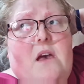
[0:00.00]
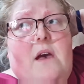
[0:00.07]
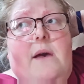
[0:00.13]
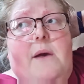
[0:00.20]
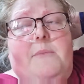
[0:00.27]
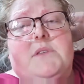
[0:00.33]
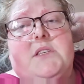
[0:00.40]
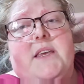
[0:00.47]

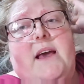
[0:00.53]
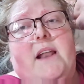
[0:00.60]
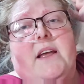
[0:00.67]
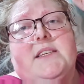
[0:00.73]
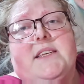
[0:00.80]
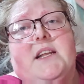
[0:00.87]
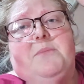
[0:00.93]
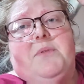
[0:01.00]
So yeah,
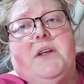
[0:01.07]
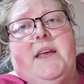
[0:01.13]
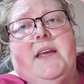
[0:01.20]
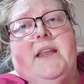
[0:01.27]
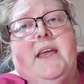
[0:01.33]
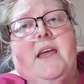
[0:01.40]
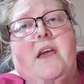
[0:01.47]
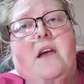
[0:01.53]
like I said, I'll put
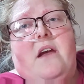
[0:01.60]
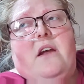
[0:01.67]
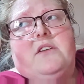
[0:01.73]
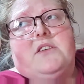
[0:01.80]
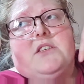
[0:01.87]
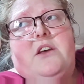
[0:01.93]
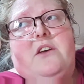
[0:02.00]
it in here.